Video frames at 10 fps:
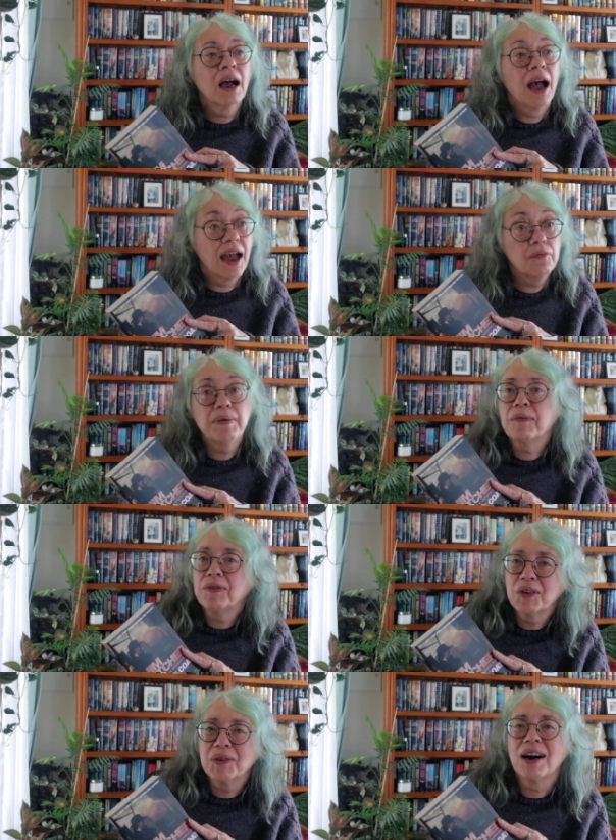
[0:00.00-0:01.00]
Have been
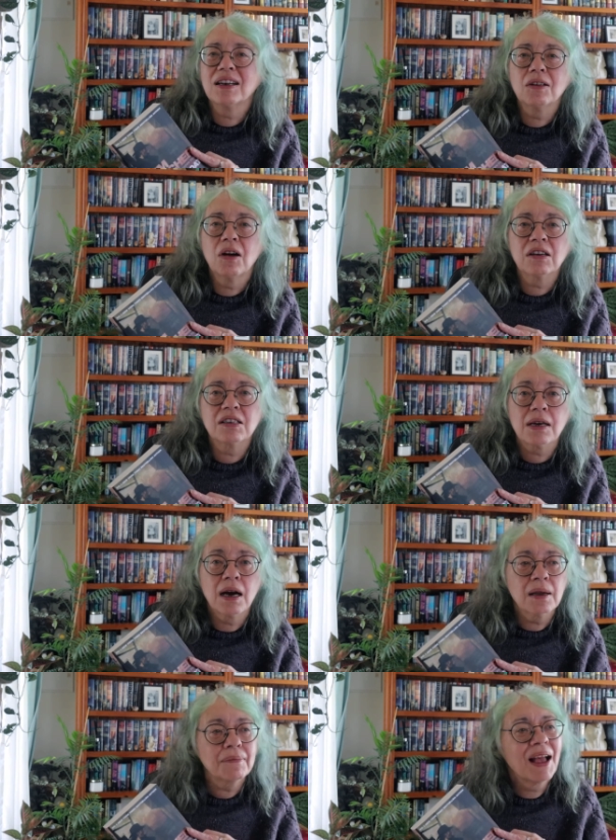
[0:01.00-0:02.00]
for quite a long
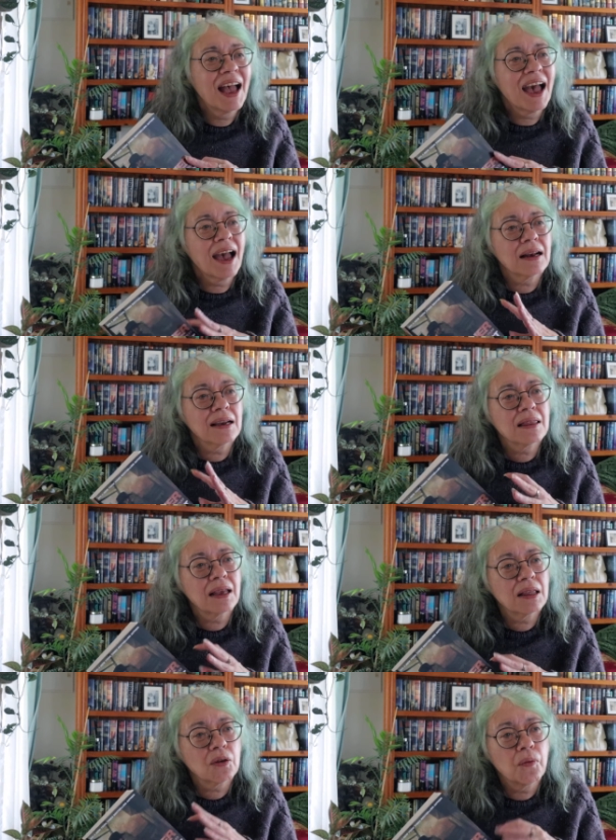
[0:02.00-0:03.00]
time, and I
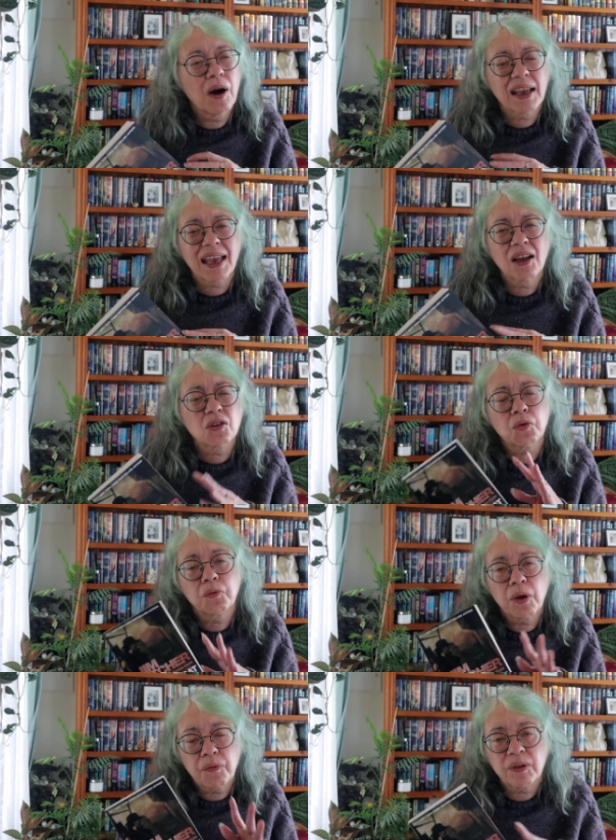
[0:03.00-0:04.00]
think the White Council
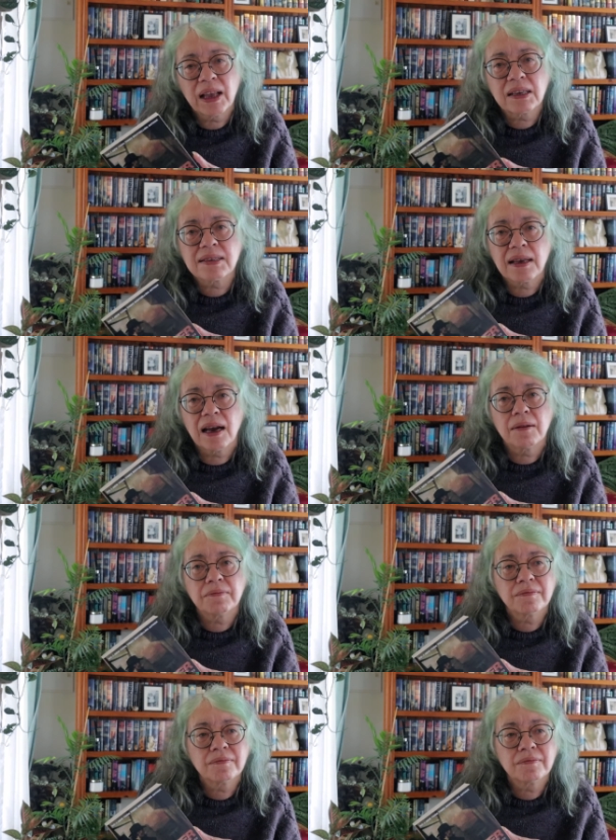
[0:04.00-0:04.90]
reflects that.